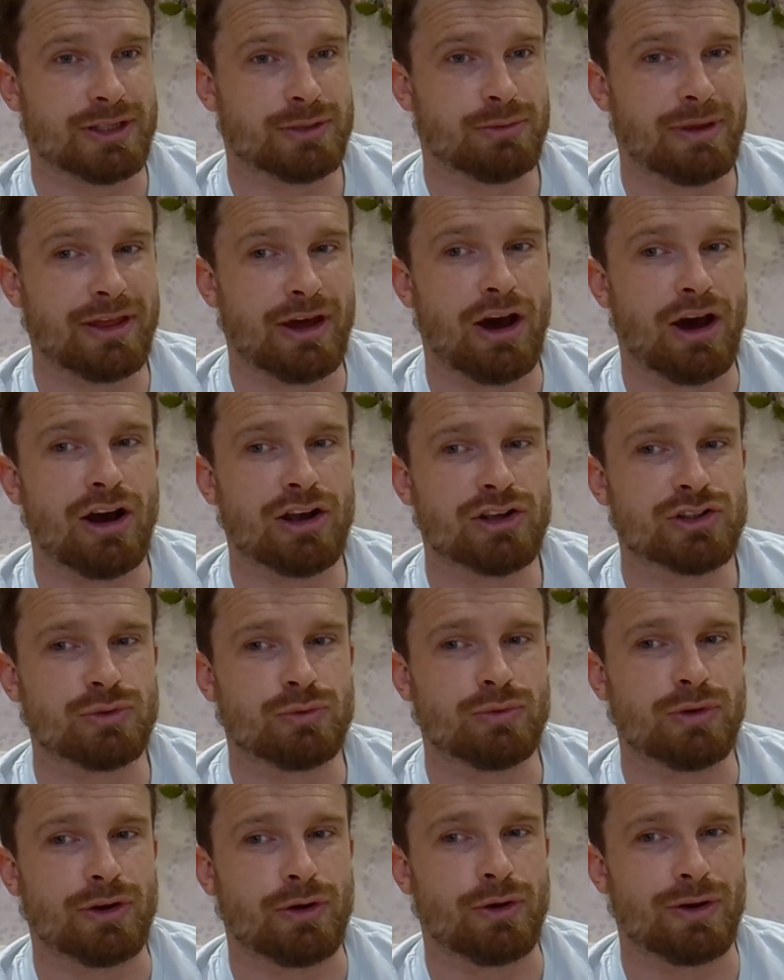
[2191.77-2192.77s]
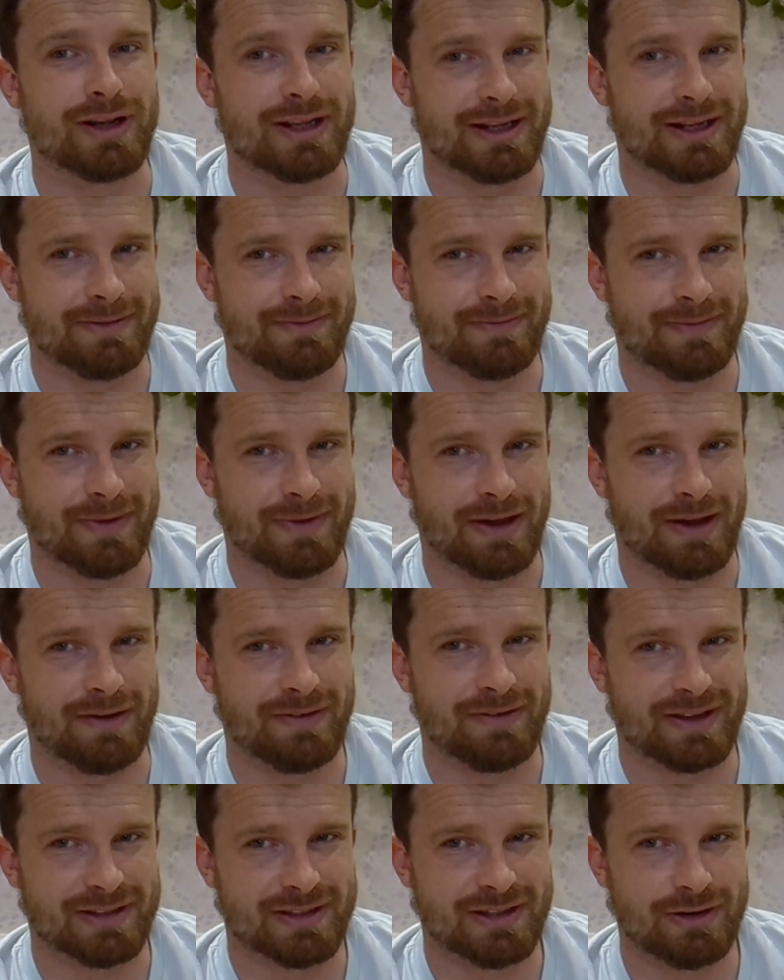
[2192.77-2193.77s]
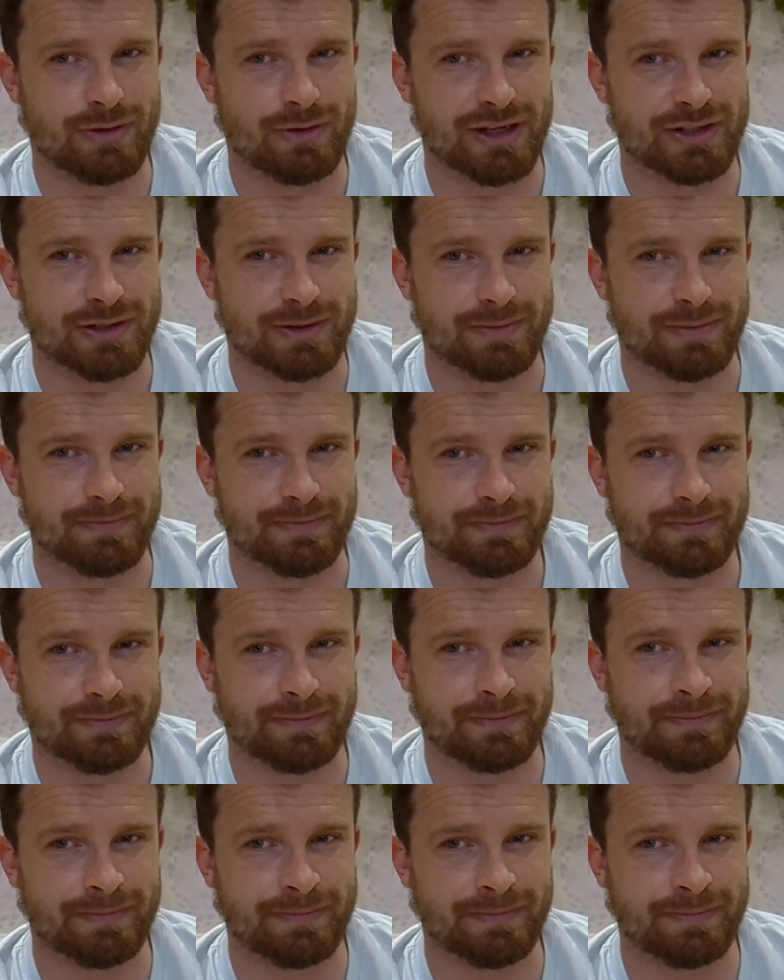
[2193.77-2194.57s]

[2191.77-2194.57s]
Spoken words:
It's whether Arsenal want Ollie. I think it's the new question.